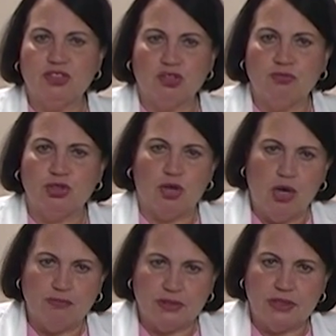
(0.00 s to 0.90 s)
some
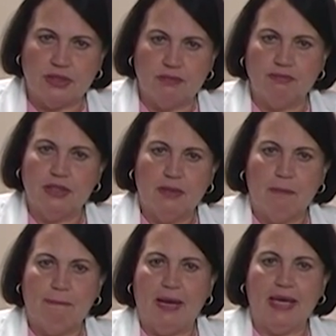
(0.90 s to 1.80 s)
drums and some
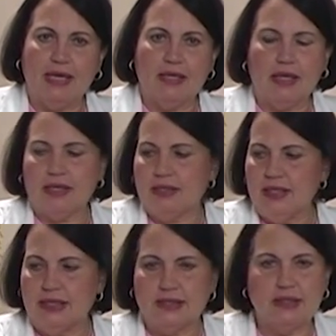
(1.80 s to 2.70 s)
banging like
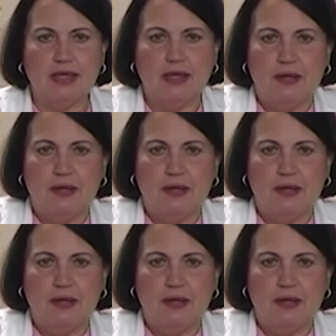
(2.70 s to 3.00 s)
this,